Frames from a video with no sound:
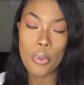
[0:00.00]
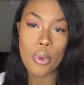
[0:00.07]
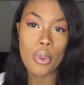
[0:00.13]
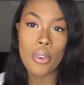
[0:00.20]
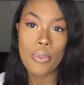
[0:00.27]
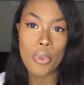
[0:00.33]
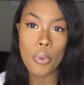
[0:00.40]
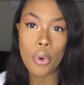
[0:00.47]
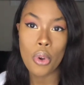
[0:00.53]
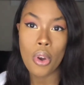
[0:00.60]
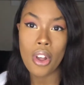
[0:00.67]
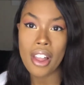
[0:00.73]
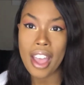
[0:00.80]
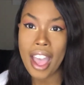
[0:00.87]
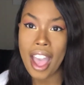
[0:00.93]
if you want to
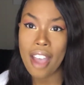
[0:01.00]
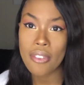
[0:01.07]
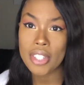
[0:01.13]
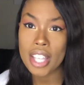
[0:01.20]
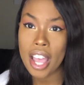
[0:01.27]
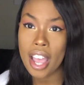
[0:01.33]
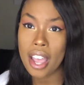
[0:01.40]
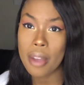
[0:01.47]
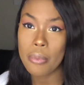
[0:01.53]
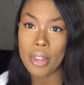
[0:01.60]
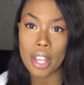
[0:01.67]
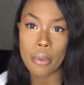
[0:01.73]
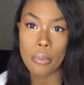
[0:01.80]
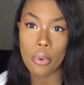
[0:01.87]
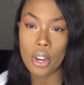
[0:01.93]
call it halftime,
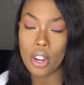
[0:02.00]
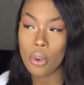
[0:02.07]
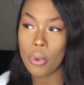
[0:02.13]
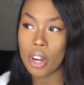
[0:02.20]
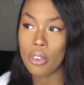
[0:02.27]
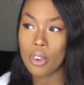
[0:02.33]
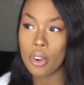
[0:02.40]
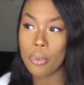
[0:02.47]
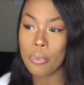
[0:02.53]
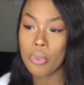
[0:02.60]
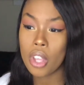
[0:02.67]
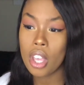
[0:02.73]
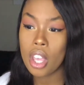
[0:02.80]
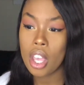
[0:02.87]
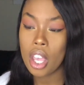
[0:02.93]
like break or whatever.
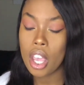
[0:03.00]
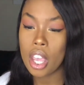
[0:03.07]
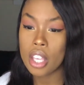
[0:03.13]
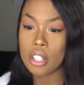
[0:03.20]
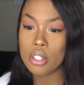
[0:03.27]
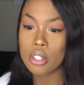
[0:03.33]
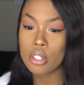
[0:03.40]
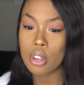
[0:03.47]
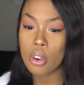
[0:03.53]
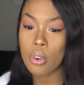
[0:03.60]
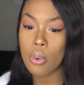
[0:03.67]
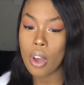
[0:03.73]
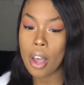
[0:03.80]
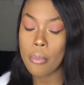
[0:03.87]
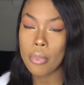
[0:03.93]
And
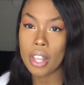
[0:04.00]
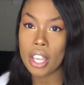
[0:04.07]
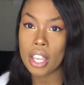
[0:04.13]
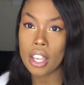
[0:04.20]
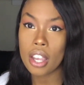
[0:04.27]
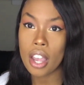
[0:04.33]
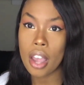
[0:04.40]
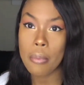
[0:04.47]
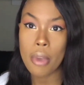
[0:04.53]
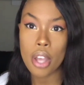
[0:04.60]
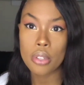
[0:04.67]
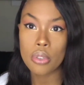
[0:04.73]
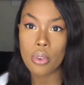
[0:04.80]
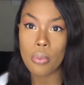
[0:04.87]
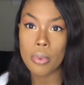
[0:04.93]
so I'm like, I might
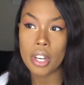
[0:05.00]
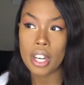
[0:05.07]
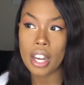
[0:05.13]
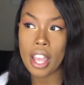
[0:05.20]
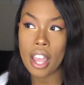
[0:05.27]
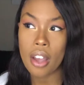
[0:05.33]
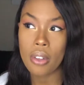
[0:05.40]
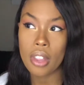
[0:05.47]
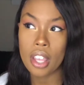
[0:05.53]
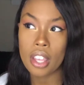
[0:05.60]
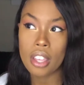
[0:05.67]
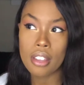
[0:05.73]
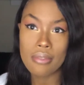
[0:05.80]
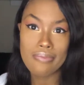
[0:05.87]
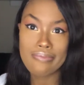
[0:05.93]
as well open it now. Like,
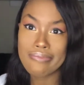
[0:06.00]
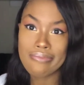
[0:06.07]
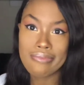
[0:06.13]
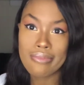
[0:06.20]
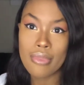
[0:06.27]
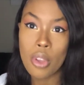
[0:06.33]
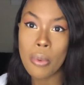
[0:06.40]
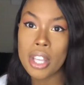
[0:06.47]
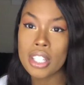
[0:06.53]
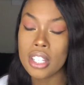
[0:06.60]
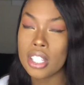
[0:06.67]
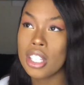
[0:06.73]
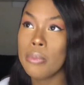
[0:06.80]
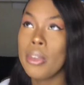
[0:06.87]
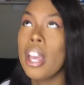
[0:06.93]
nobody's gonna
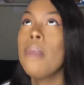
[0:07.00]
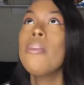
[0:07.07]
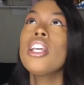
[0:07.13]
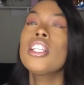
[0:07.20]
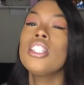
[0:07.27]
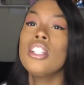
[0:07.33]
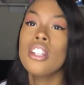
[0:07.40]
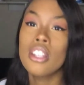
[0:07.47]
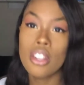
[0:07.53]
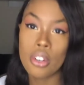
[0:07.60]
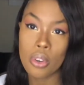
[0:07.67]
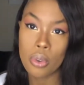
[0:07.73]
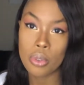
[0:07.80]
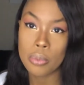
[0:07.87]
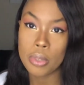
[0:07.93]
see me. I'm like sitting in the
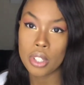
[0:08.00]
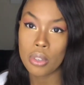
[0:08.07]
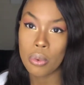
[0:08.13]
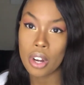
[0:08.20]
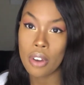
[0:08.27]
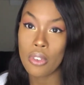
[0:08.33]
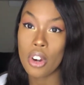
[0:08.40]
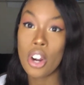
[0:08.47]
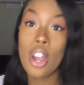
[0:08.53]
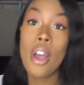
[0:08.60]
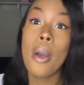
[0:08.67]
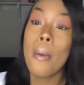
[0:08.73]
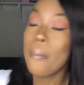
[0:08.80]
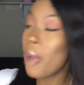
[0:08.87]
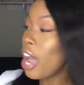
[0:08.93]
nosebleeds or whatever.
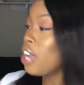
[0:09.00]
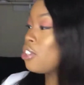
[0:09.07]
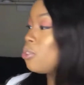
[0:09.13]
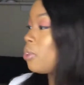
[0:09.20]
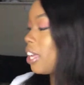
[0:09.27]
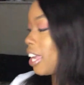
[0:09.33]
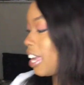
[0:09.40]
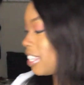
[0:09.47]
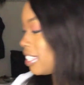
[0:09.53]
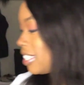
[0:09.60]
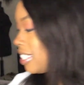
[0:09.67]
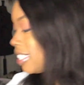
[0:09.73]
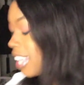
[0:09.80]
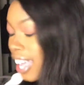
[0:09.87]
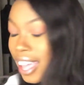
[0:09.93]
Mind you, like I
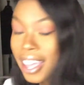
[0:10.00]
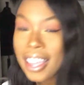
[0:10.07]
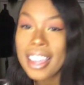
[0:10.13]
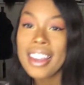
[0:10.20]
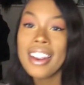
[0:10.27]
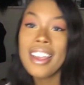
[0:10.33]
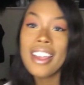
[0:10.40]
said,